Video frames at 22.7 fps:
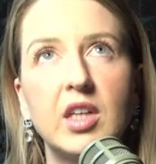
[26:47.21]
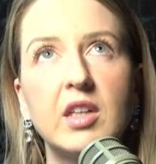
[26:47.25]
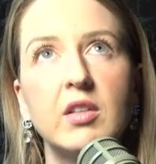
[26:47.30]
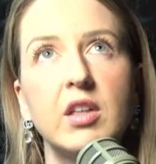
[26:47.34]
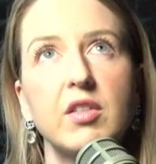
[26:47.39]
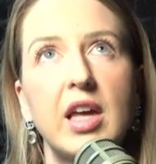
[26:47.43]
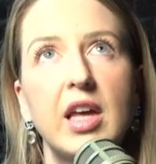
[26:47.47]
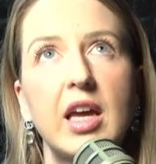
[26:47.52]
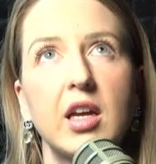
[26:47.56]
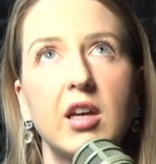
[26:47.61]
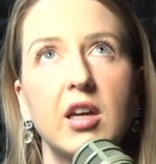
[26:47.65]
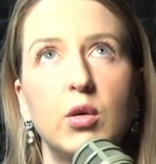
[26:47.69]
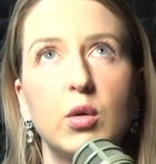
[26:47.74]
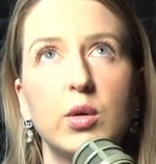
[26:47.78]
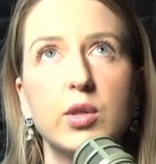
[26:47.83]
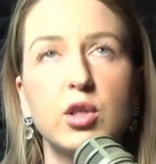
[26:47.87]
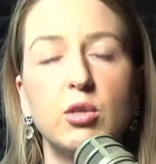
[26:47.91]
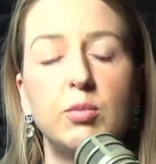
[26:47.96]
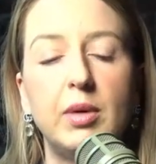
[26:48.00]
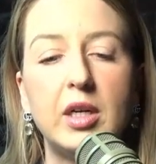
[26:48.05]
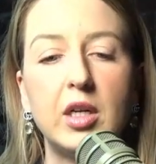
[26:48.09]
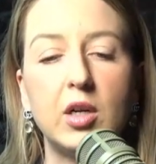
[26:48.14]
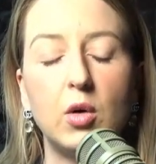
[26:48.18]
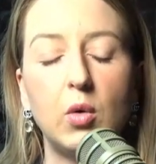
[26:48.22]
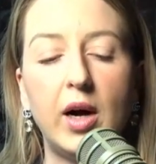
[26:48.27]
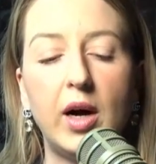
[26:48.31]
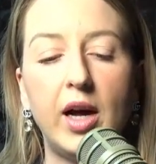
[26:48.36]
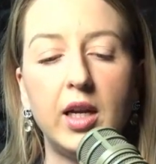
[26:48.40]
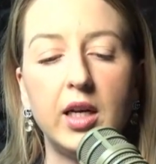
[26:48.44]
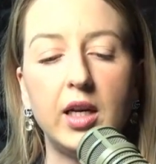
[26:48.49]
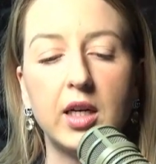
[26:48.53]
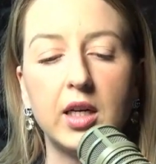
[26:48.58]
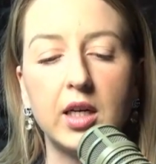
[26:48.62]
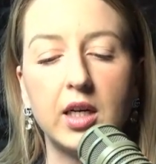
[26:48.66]
that can also be
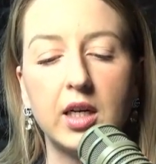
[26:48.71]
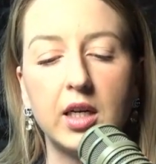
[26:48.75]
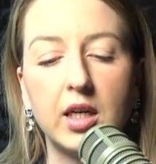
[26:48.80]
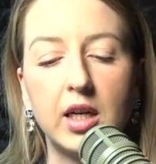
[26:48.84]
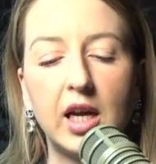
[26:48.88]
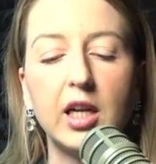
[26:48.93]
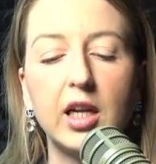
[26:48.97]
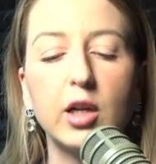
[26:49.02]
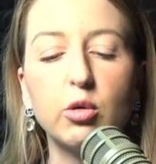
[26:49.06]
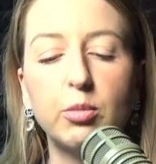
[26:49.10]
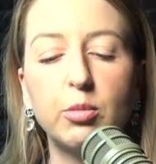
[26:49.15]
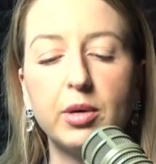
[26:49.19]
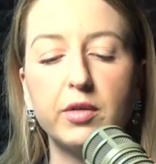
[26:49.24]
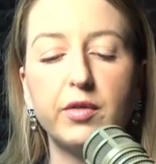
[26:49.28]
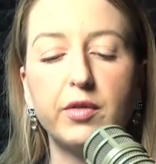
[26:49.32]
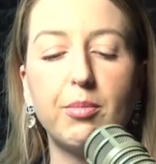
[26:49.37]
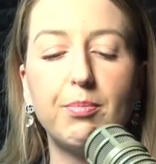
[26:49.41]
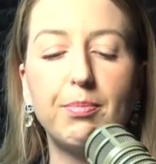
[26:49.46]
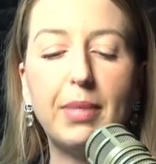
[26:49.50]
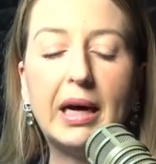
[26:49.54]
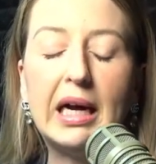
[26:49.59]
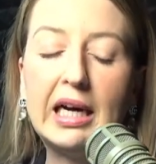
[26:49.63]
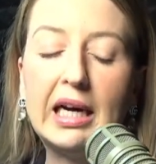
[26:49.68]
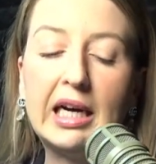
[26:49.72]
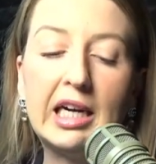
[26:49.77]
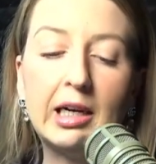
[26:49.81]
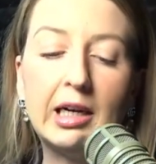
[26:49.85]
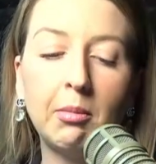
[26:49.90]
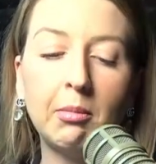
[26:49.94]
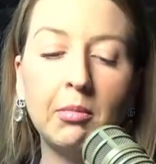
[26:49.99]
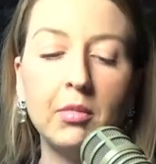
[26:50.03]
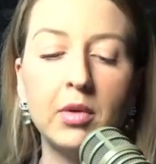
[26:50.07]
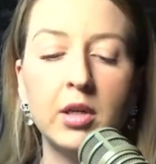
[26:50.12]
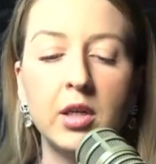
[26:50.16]
quite a little bit of a
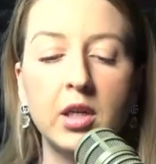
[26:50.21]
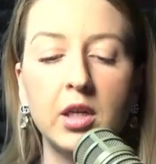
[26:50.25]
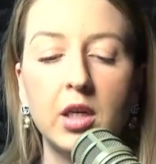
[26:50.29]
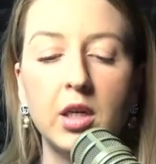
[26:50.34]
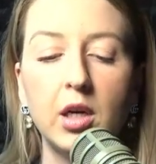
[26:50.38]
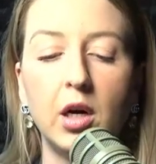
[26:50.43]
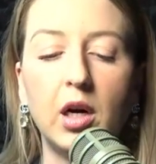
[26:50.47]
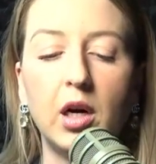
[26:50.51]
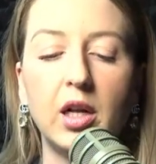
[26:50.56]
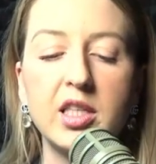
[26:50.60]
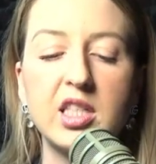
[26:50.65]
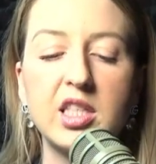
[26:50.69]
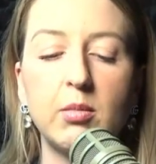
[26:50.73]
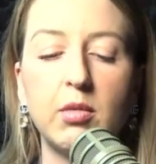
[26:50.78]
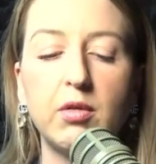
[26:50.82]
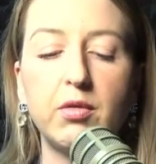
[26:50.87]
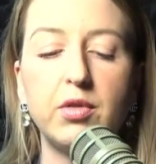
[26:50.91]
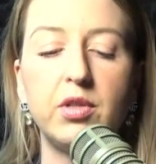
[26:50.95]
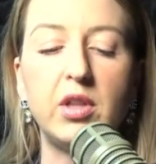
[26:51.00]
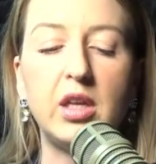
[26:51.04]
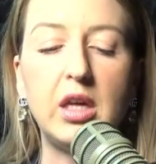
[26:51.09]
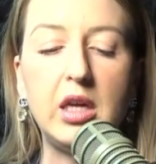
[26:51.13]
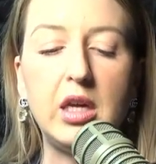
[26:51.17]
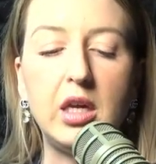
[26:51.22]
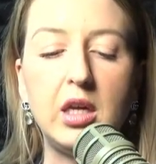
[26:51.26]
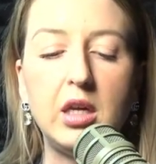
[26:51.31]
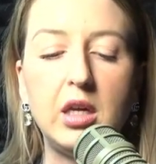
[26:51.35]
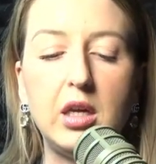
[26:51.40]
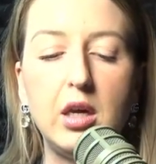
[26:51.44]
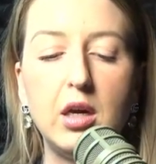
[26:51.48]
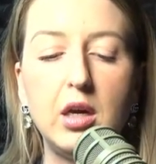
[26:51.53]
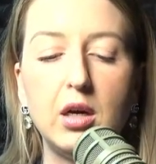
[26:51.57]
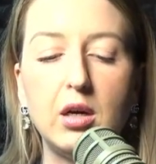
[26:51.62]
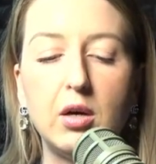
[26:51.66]
balm on some of
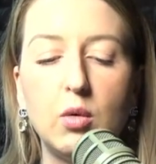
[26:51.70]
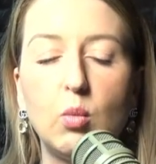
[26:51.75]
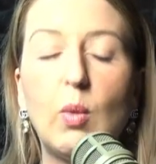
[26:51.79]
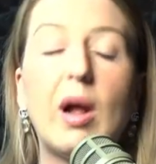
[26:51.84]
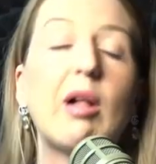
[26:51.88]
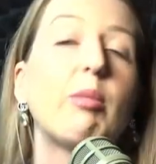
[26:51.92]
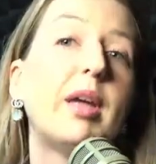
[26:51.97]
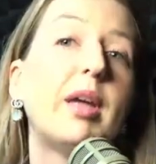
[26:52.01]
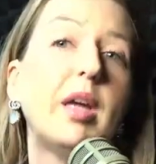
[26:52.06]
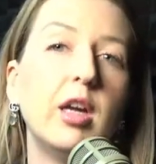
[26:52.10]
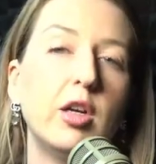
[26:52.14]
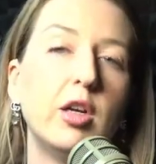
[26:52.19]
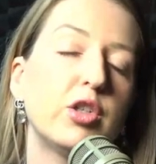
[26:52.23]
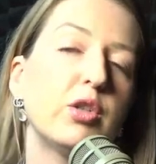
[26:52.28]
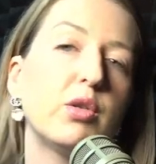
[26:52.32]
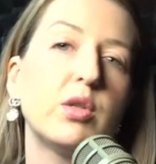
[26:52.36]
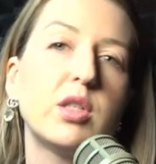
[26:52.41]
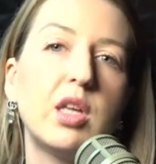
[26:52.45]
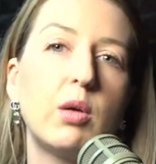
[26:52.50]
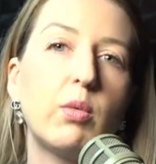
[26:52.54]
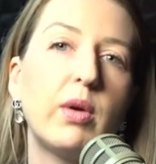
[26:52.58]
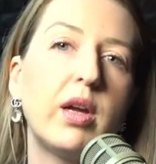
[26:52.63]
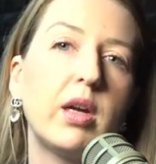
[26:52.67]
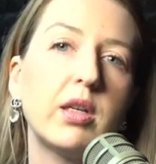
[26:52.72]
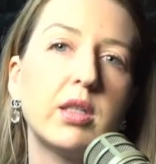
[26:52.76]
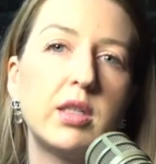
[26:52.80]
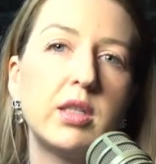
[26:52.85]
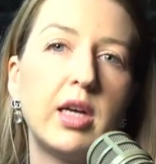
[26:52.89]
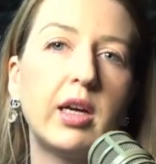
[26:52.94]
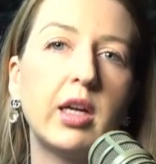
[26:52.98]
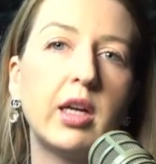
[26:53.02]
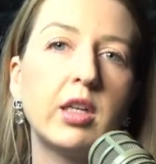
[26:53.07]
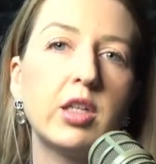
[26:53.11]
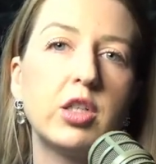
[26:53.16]
the well-being issues that we are
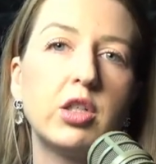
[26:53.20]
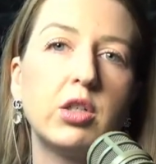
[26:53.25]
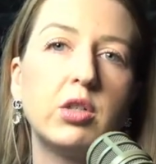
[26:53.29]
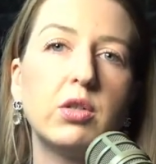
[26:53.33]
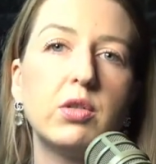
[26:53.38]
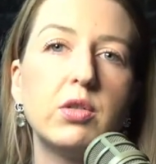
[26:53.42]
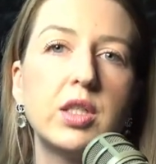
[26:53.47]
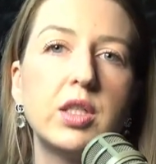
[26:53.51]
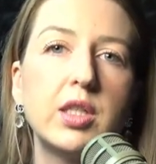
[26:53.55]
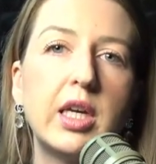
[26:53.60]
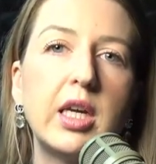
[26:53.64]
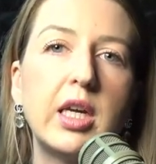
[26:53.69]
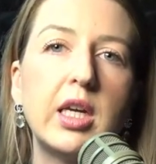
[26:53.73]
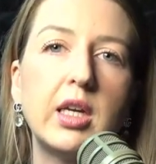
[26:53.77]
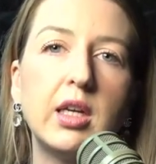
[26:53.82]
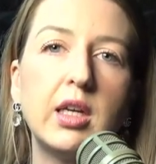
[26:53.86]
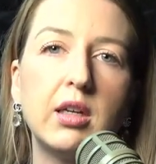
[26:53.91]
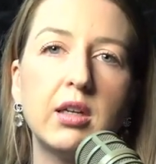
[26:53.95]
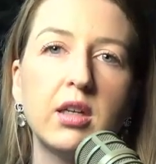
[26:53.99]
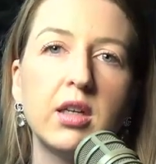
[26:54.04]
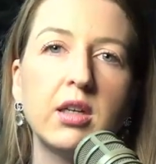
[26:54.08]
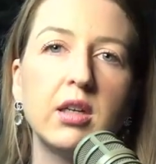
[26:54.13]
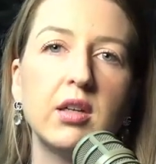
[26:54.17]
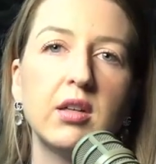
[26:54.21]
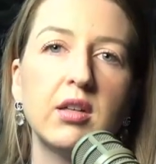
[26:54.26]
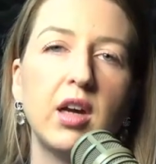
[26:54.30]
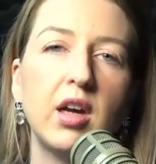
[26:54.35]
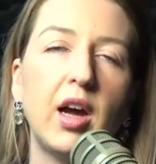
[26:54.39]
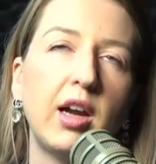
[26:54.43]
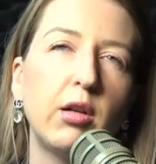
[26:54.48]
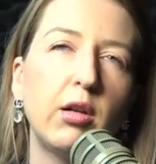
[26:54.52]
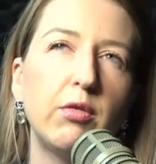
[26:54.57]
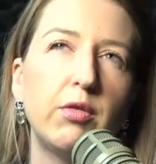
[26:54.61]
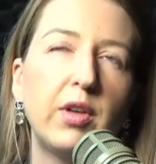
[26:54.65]
starting to see
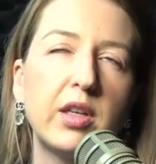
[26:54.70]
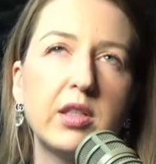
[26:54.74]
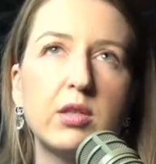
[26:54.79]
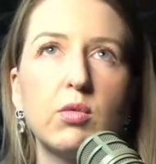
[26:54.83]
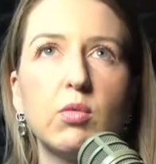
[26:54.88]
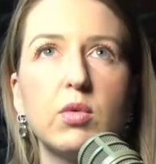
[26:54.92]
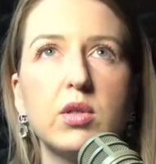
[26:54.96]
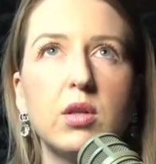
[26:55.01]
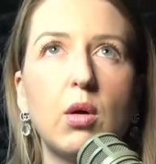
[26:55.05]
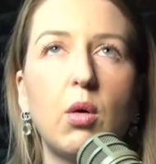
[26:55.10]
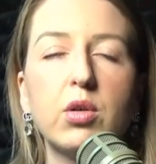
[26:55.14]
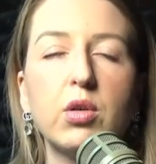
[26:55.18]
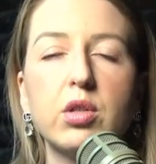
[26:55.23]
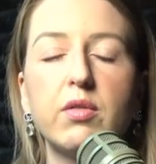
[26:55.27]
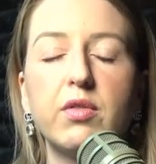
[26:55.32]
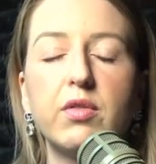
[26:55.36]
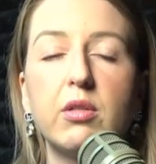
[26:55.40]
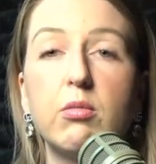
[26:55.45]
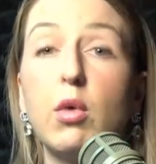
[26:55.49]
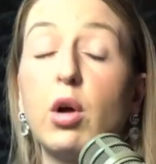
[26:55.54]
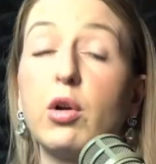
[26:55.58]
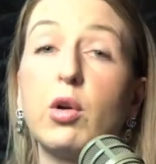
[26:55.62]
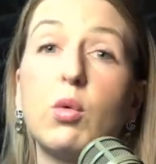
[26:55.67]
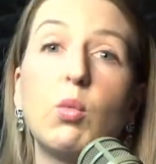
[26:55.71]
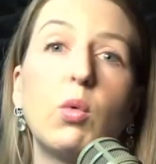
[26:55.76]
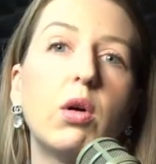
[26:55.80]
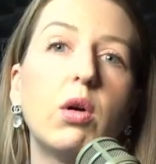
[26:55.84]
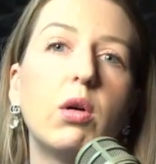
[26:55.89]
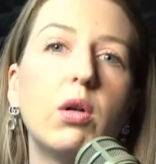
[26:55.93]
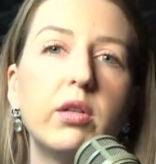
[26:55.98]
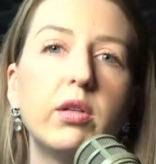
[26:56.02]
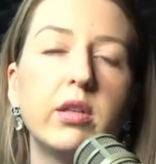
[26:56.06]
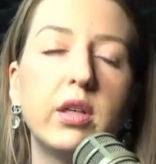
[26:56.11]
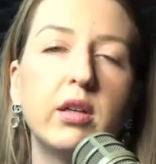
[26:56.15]
kind of as a result of the modern
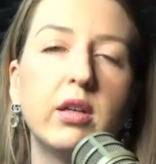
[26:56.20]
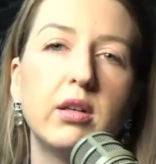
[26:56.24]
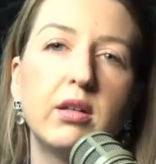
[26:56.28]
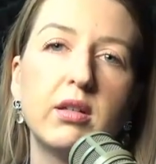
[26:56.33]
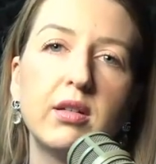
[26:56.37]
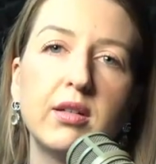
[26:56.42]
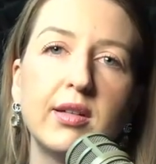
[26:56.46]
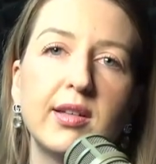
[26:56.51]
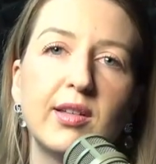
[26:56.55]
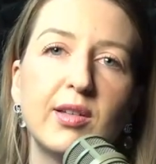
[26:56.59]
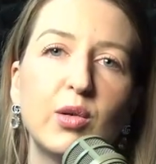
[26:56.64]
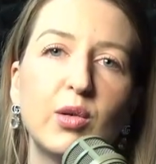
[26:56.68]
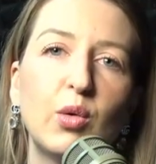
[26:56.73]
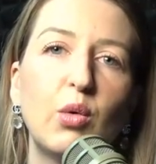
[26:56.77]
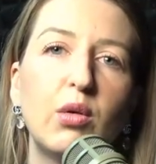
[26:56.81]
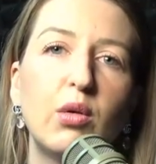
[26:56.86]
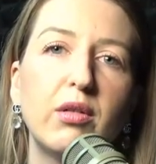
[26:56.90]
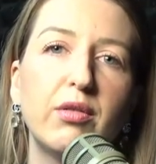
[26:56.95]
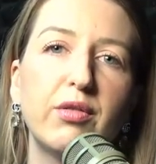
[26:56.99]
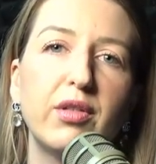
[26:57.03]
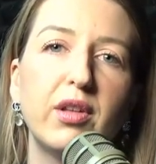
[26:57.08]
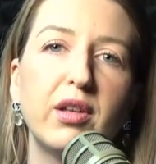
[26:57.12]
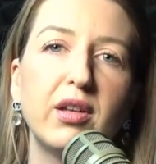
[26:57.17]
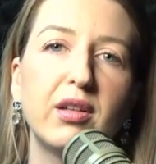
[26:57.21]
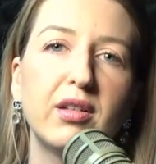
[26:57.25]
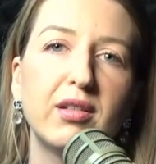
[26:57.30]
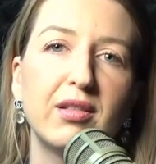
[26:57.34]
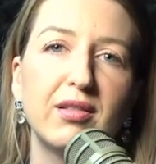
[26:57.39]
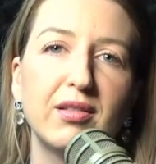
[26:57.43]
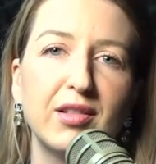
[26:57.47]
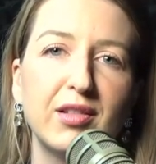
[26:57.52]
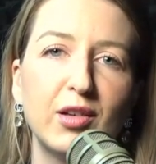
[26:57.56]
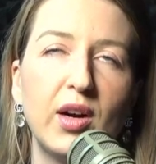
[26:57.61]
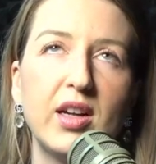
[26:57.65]
world and all of
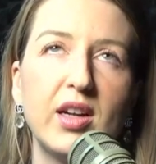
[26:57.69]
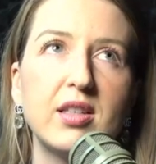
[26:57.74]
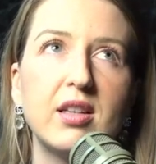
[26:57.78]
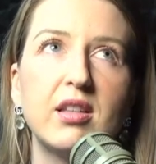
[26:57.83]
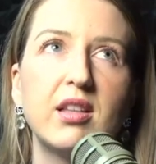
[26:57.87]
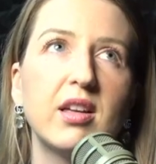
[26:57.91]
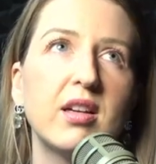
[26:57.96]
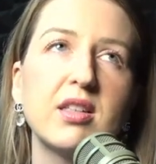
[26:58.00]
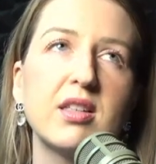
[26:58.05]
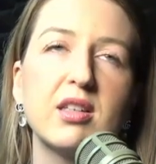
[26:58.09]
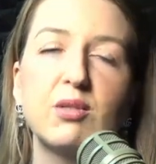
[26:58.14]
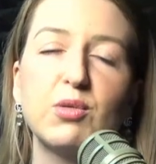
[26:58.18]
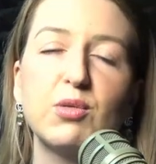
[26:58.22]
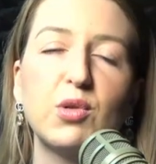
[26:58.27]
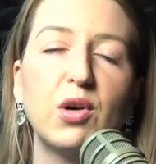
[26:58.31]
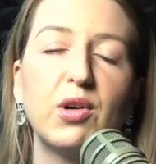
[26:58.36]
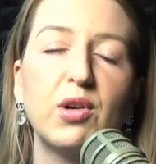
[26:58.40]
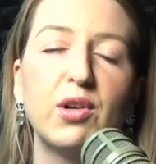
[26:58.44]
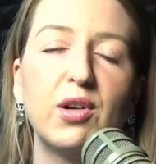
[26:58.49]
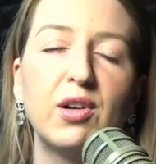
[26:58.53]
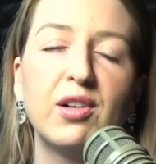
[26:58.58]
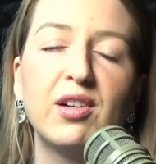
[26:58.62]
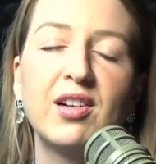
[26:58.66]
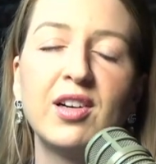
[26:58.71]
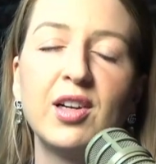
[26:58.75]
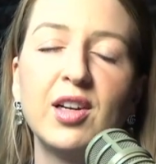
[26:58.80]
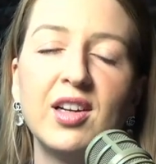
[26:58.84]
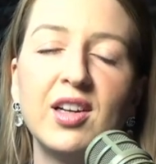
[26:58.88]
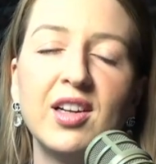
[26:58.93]
the crazy things that have gone on